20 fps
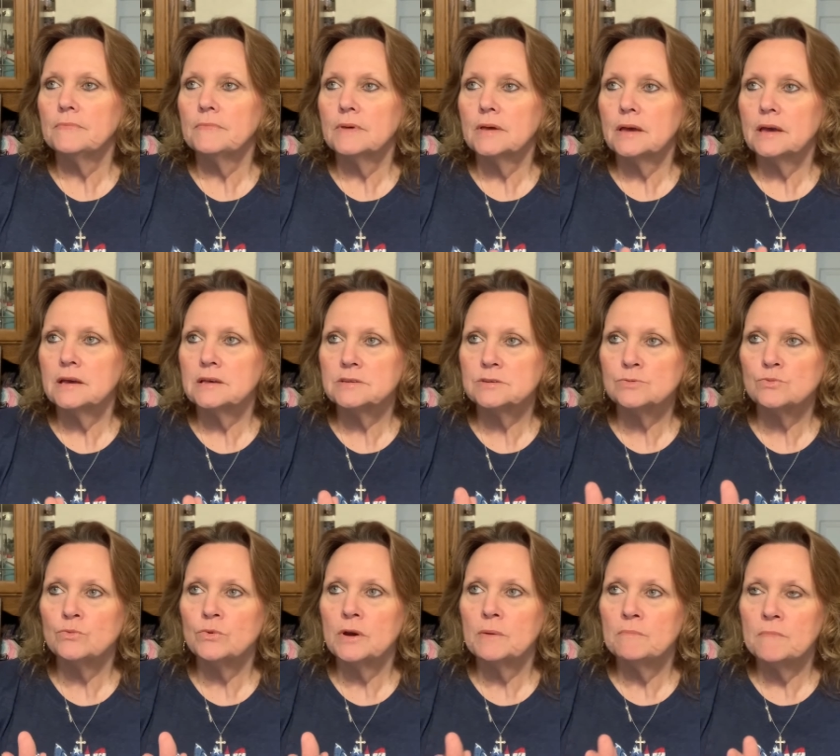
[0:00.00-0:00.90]
It's
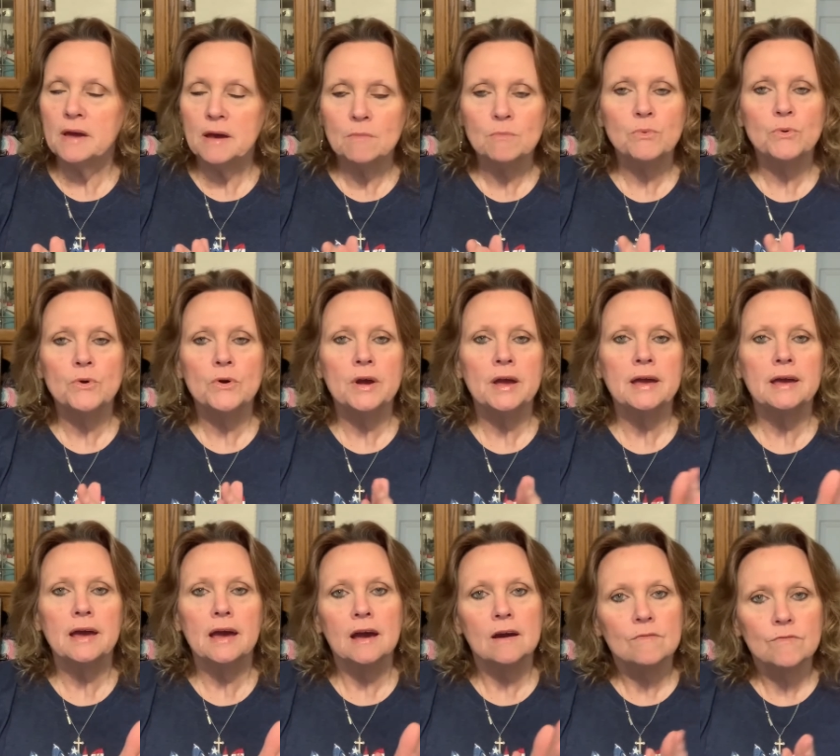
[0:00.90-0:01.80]

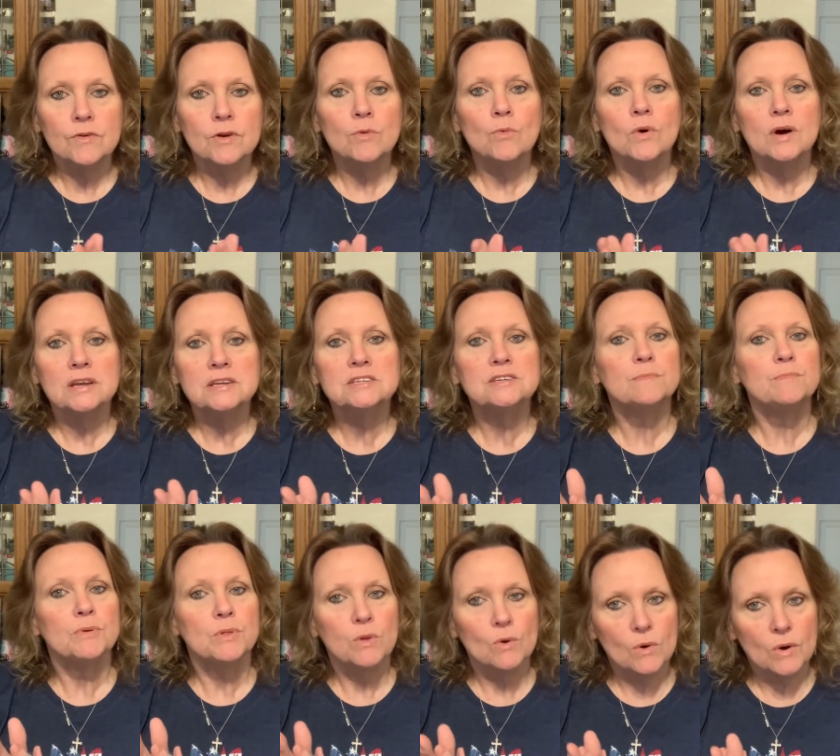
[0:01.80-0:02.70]
remembering everyone
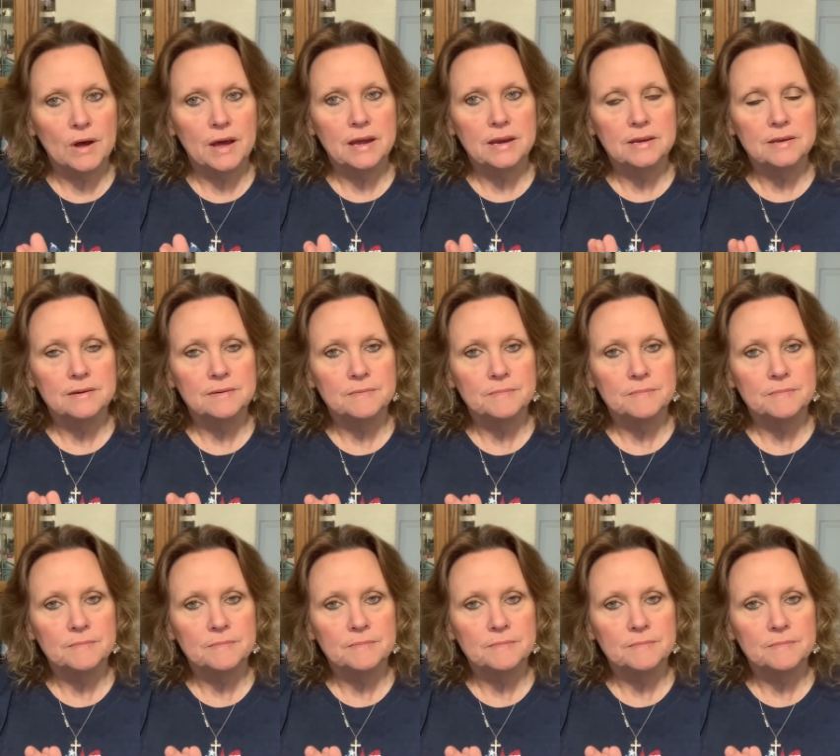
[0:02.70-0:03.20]
deployed.